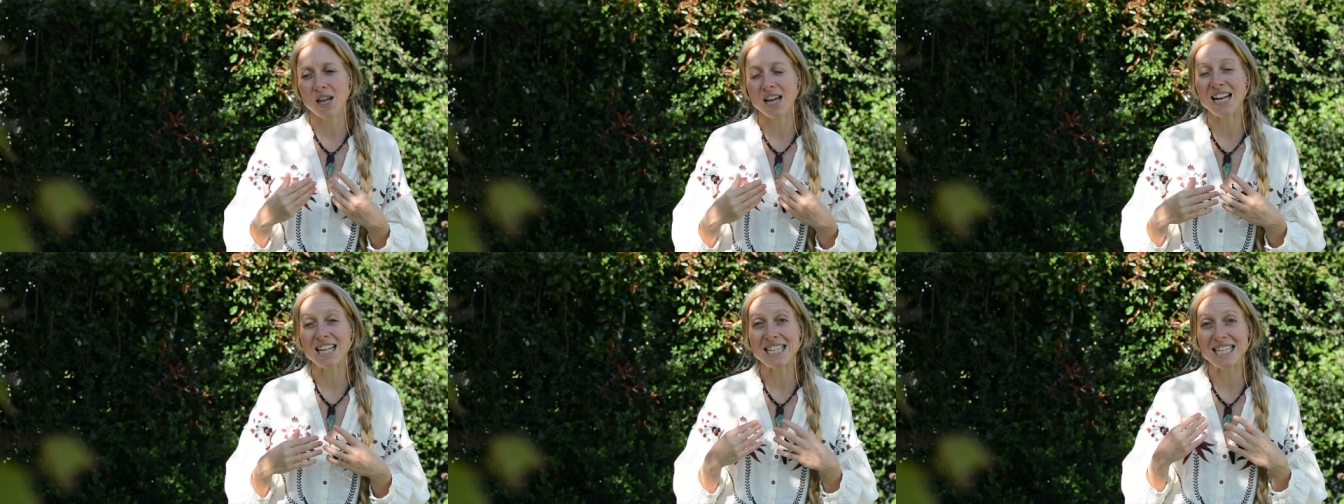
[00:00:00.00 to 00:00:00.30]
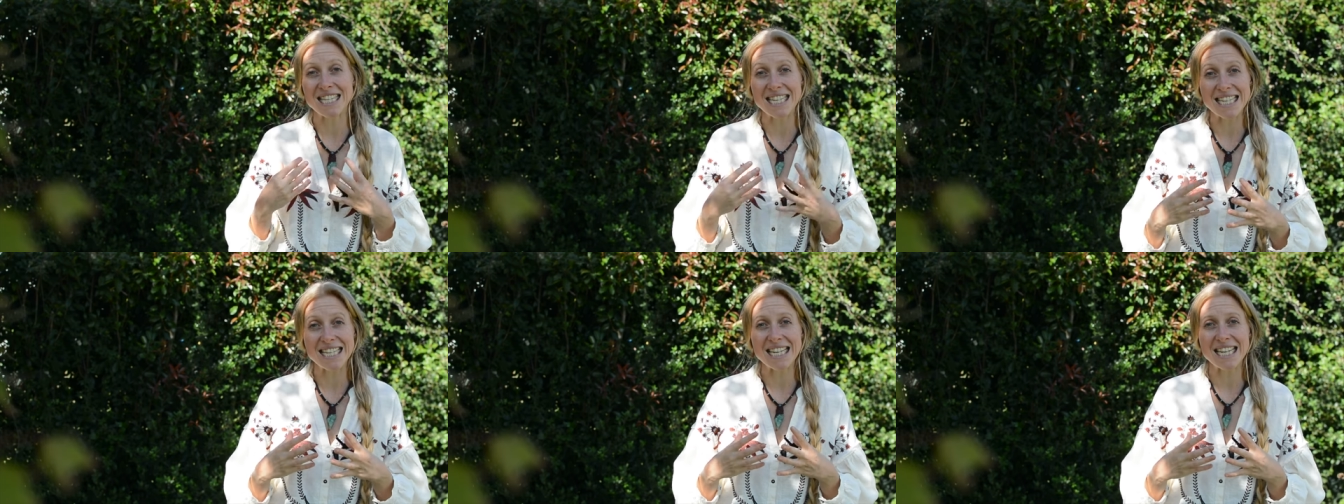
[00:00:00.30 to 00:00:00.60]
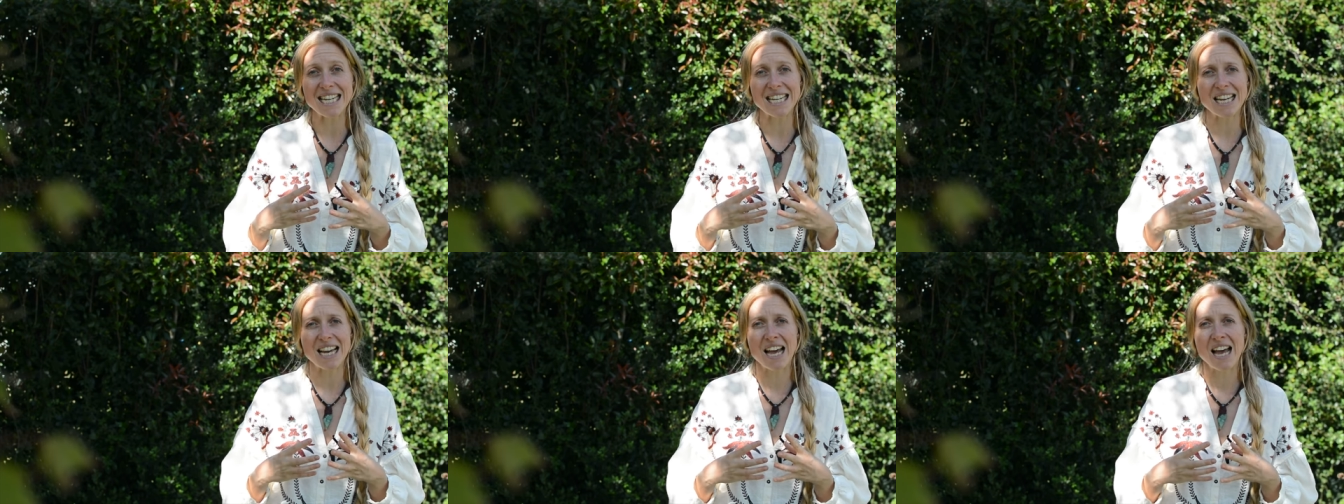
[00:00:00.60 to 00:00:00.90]

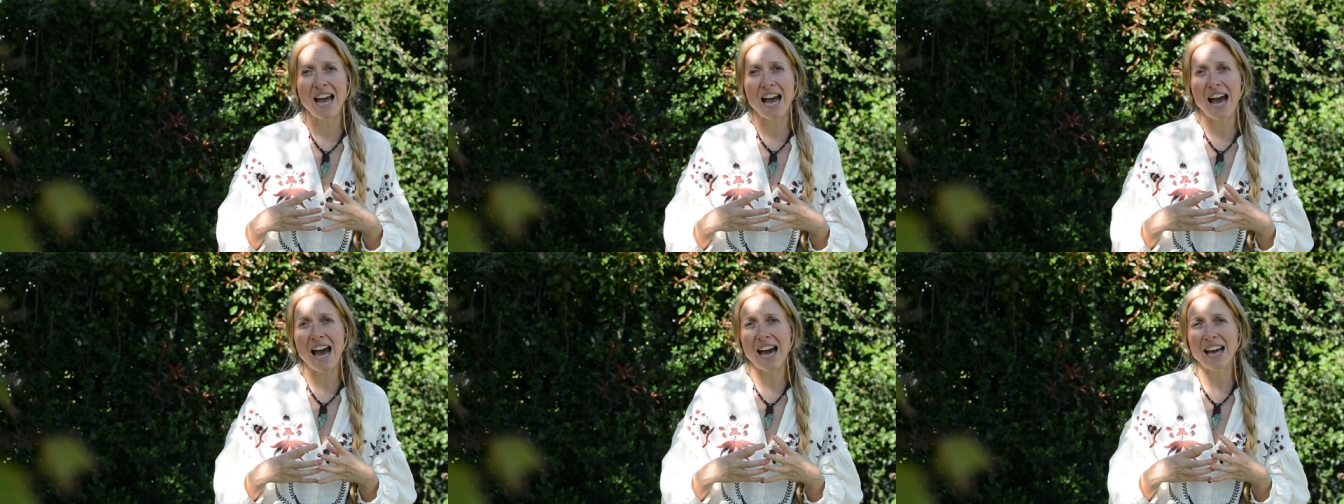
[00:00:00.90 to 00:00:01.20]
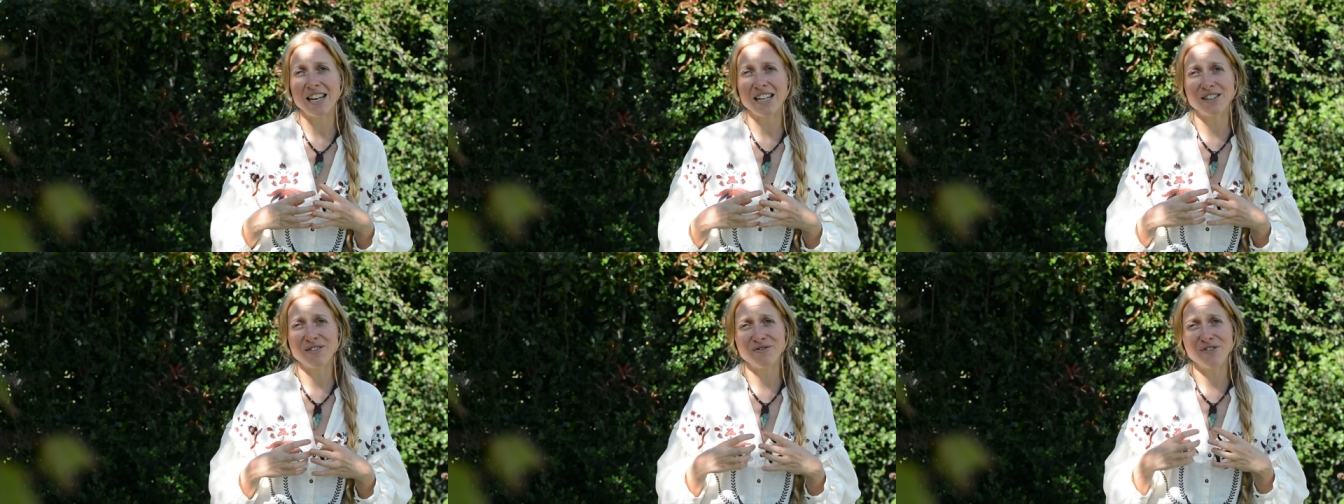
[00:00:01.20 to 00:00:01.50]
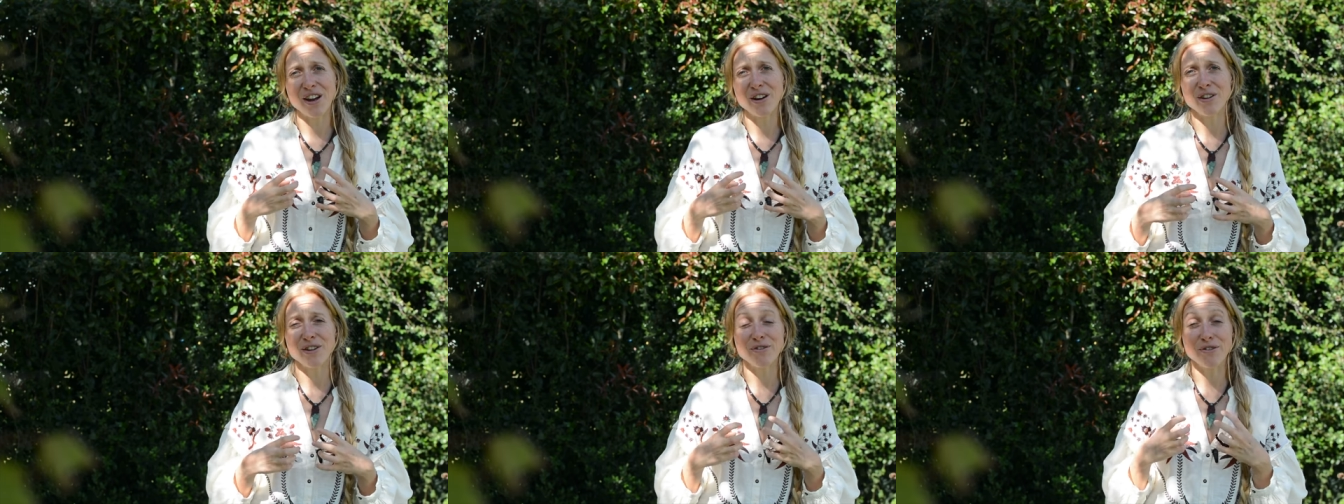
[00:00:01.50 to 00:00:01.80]
acidic and
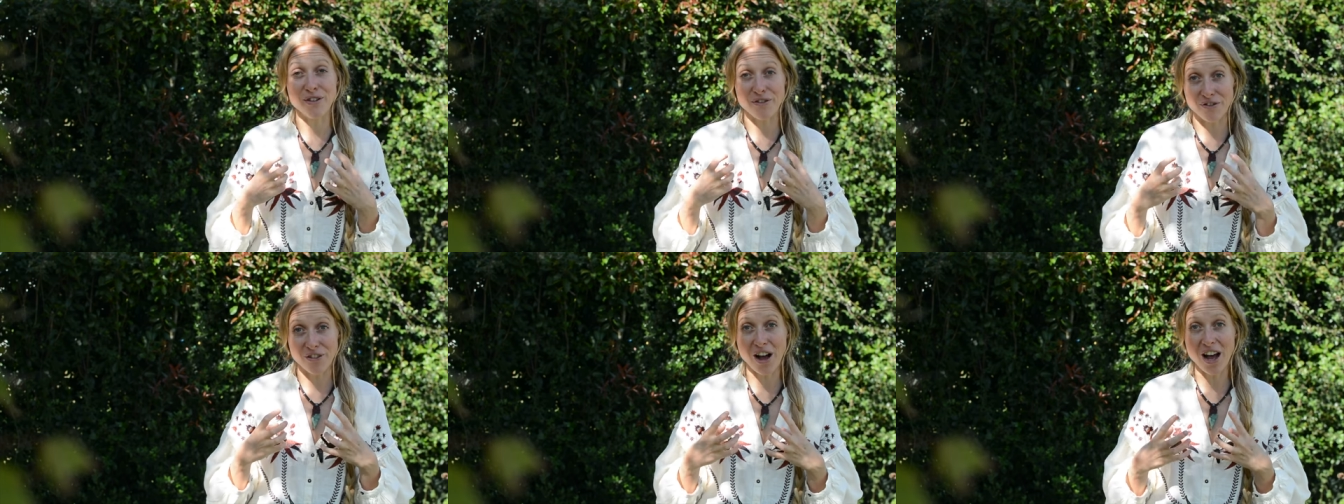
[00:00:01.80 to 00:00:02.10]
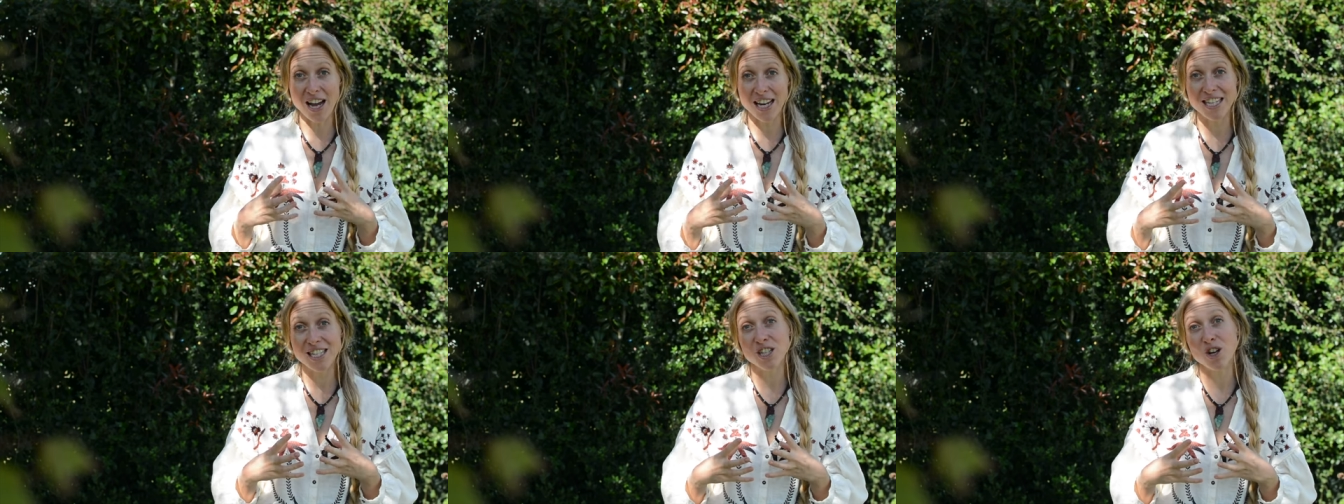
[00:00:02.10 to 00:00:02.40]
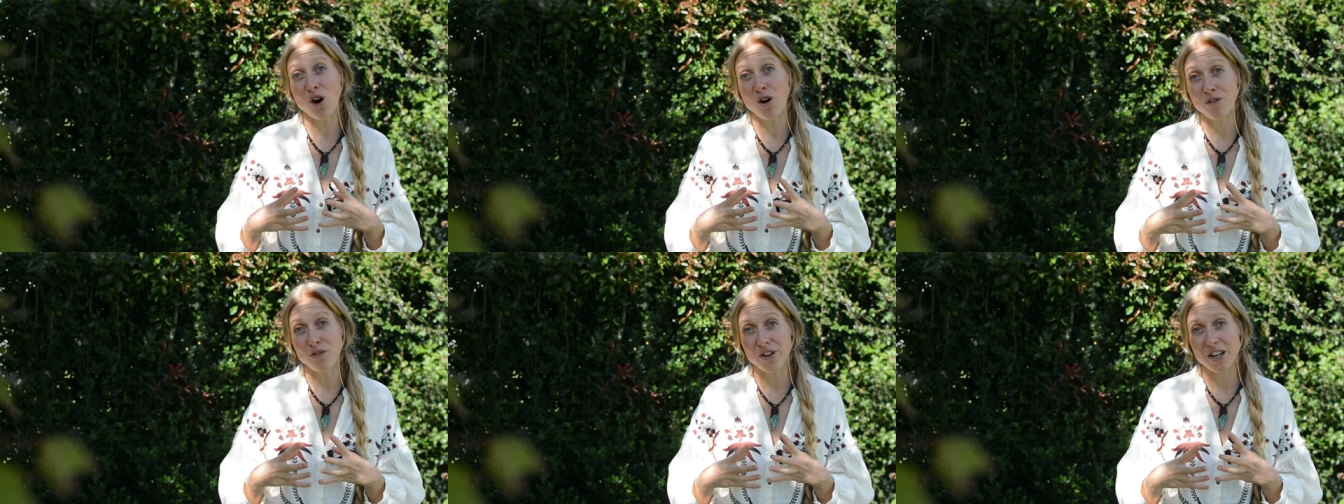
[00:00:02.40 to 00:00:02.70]
very refined
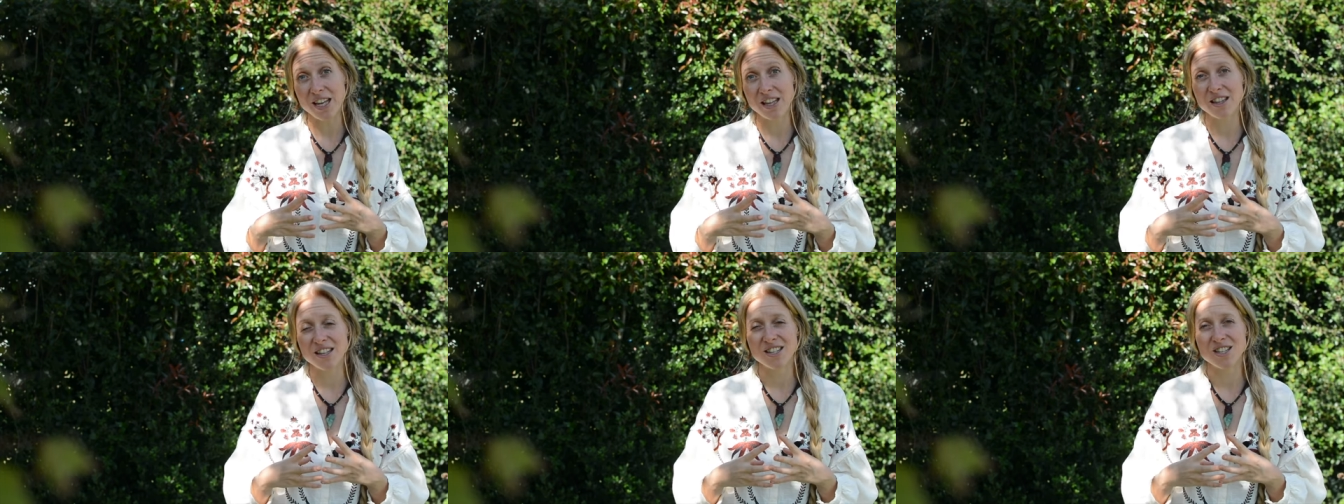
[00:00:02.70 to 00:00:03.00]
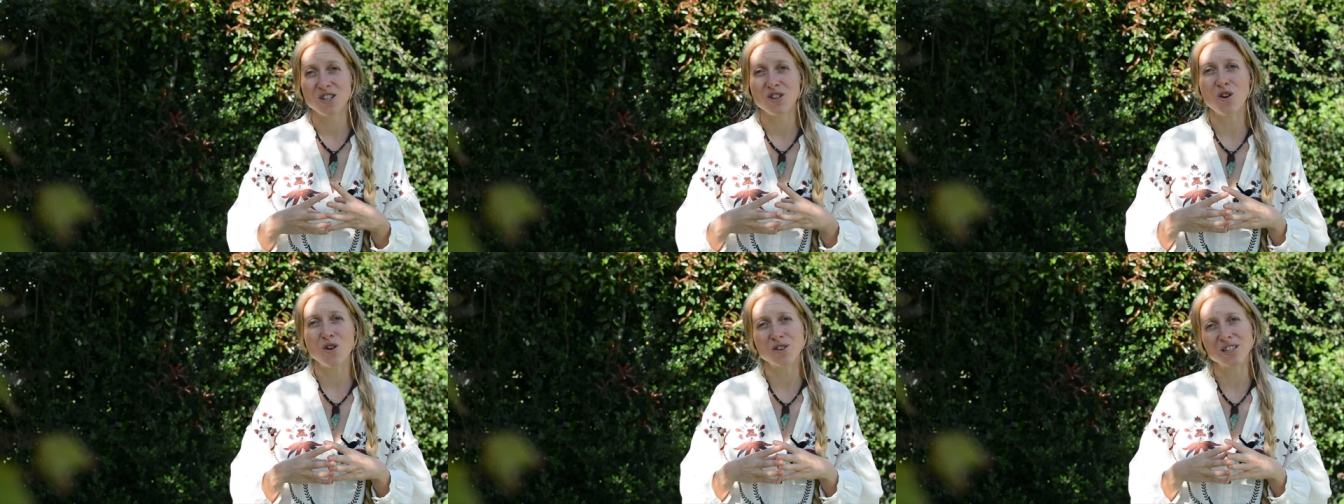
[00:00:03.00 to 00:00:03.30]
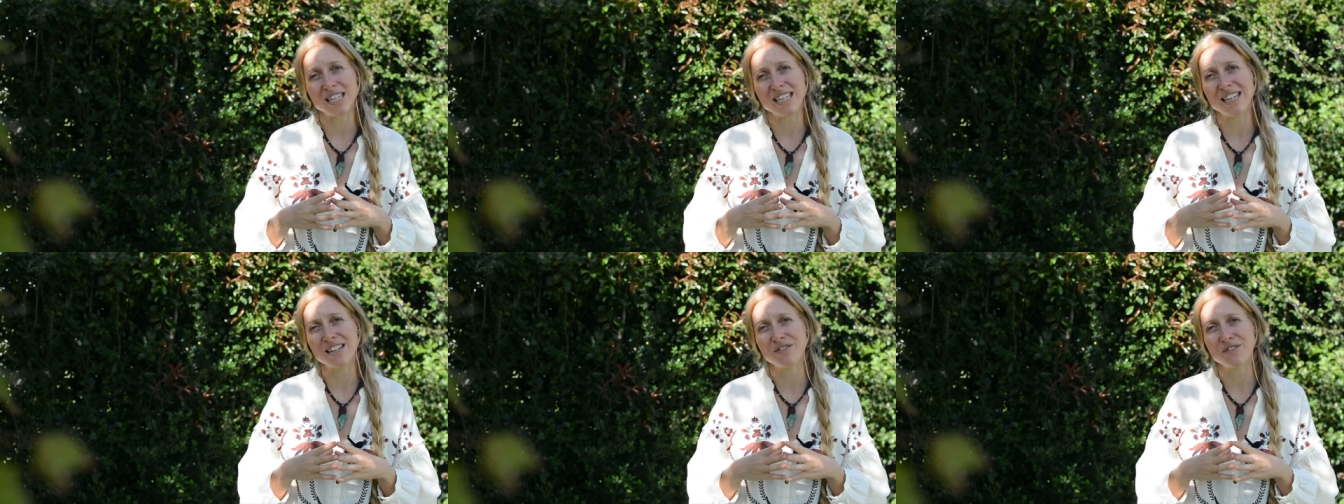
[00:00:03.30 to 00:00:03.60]
coffee that's
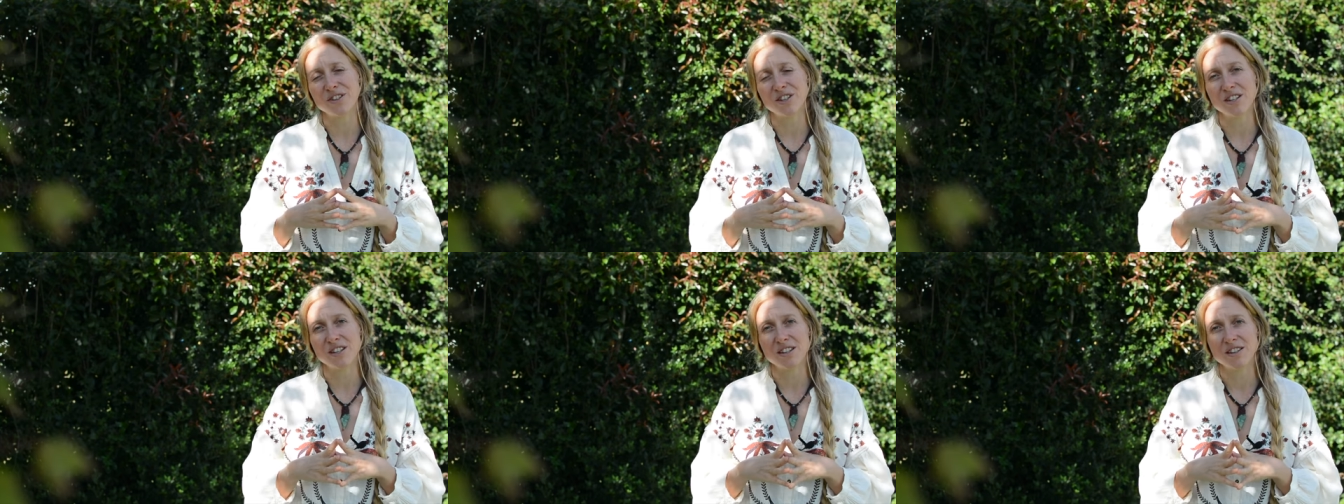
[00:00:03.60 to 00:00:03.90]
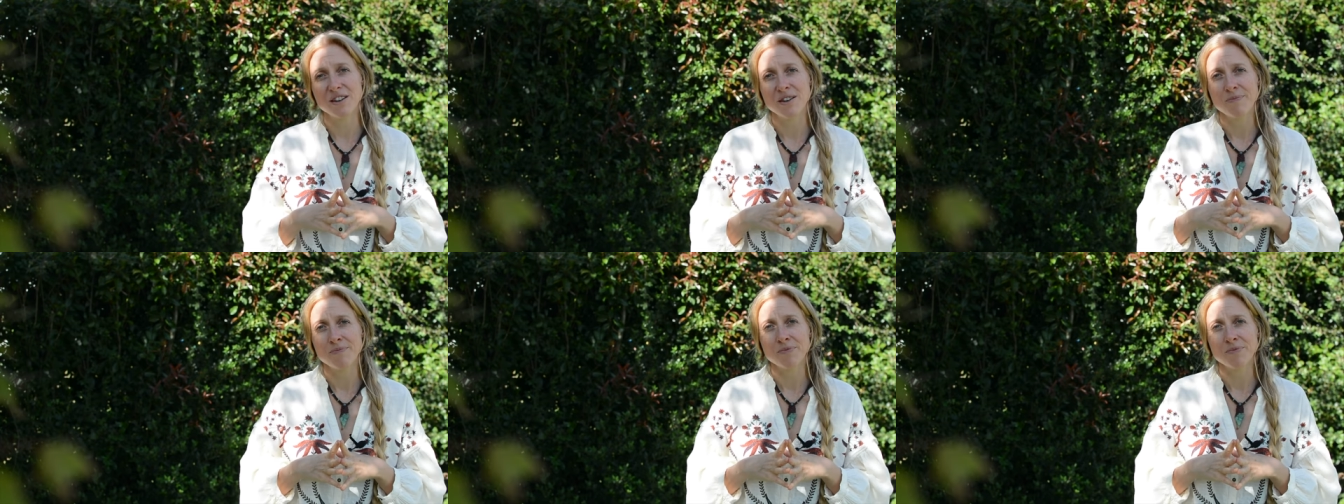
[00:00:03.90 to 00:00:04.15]
not even